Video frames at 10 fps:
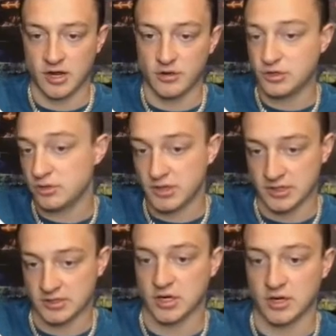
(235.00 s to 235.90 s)
I always do
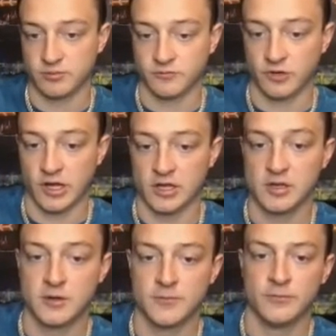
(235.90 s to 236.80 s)
desktop for that.
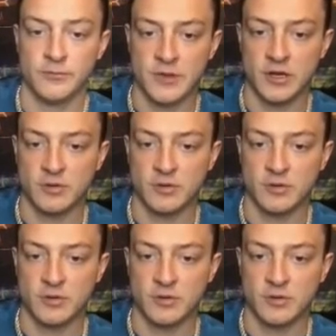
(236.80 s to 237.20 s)
Then